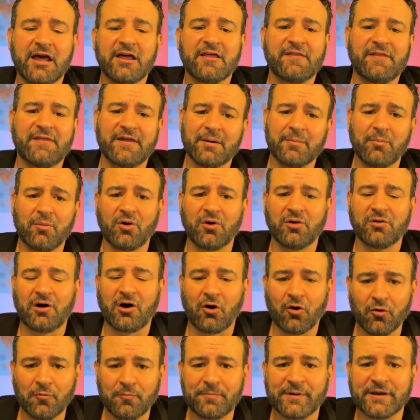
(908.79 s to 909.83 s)
they're more
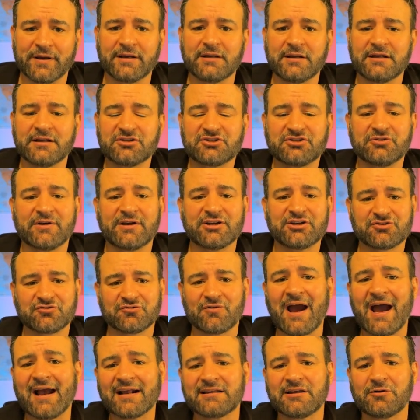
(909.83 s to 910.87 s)
open to
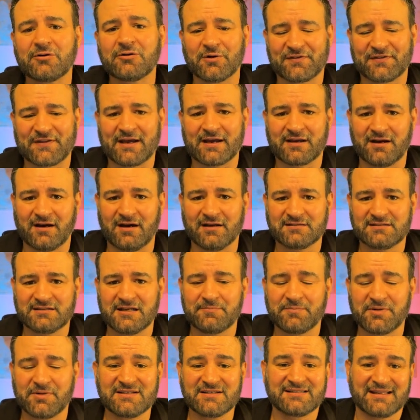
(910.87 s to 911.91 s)
interacting with that
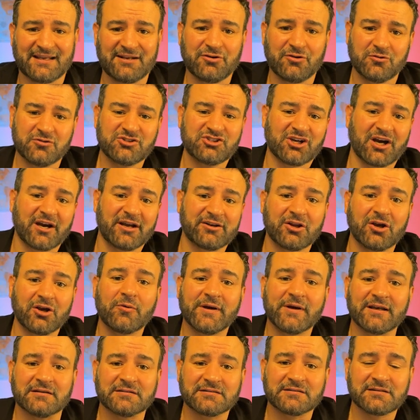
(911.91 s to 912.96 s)
content because they know who John Doe
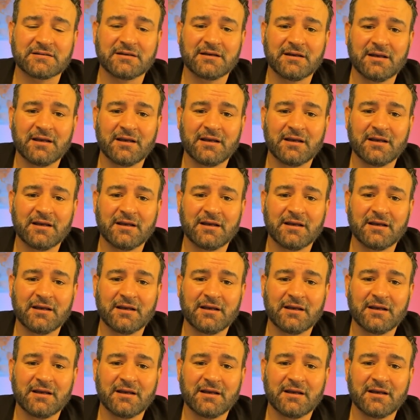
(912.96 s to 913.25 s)
is.